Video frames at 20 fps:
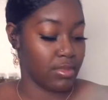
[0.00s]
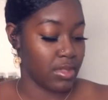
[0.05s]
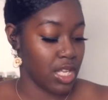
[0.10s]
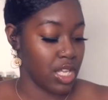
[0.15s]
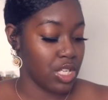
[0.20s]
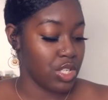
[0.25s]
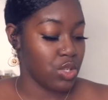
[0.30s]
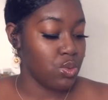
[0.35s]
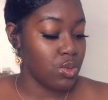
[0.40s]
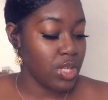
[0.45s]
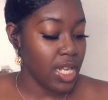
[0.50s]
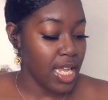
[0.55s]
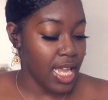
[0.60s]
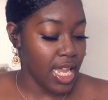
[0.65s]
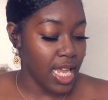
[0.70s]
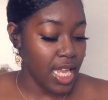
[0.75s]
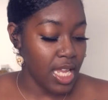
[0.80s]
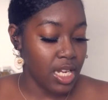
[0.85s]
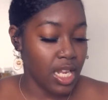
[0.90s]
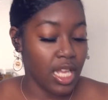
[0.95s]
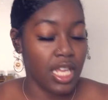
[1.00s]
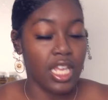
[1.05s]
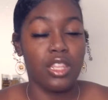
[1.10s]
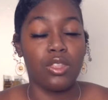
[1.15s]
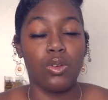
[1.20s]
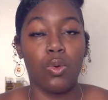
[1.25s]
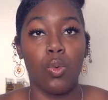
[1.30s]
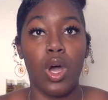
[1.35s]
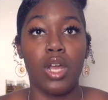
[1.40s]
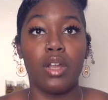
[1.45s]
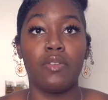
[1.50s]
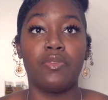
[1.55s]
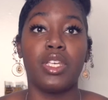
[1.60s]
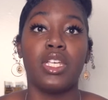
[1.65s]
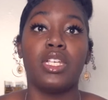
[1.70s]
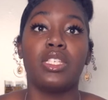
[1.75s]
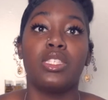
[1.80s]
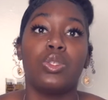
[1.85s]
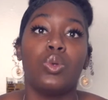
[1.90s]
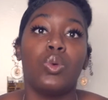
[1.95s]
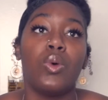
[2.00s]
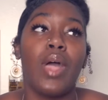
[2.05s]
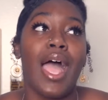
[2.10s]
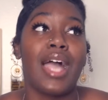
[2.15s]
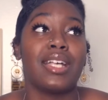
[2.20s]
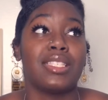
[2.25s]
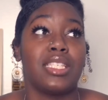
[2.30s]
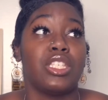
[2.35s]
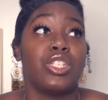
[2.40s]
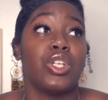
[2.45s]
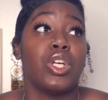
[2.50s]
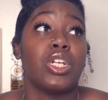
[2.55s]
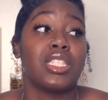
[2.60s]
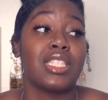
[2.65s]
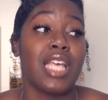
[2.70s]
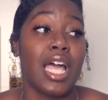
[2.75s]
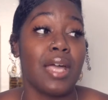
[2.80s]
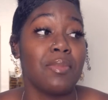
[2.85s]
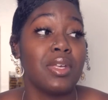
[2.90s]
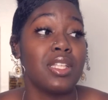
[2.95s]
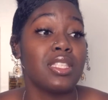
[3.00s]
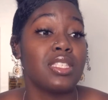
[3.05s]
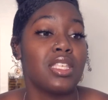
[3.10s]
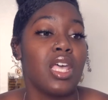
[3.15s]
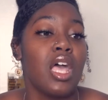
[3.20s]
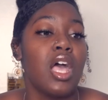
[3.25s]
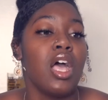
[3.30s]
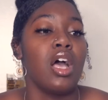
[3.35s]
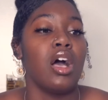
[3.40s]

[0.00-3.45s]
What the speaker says: you need either one of these to access your assignments.